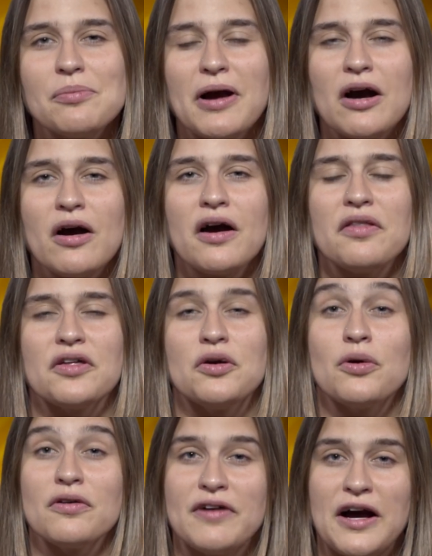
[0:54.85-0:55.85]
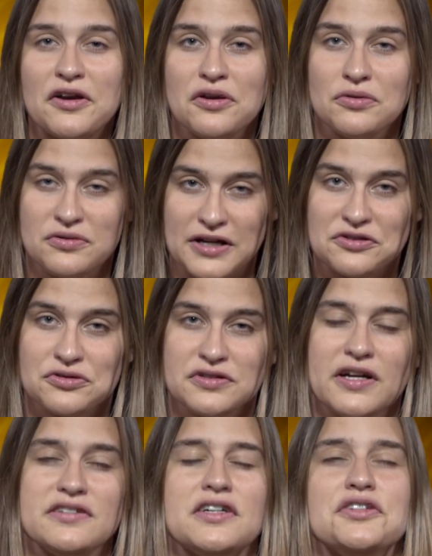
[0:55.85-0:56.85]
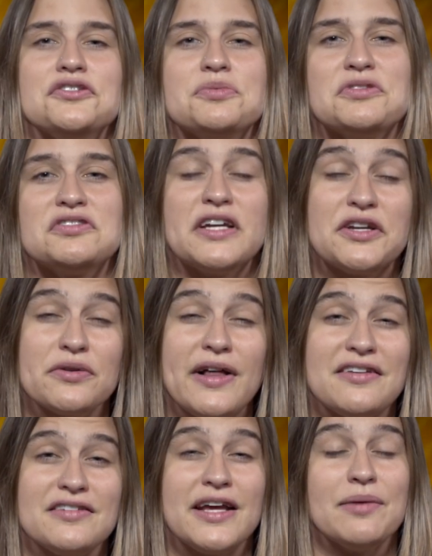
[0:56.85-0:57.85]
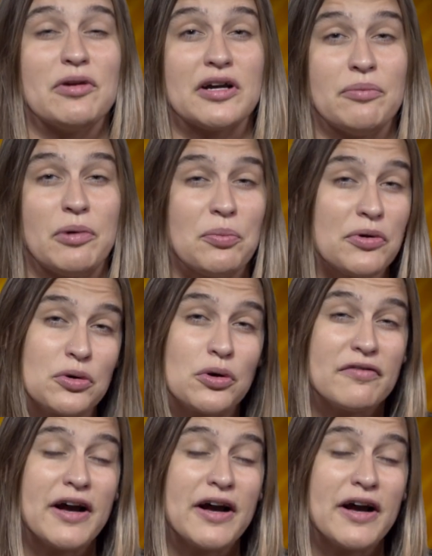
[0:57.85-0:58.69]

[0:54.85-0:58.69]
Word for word: about the core values exercise, how you're supposed to take your last name and come up with core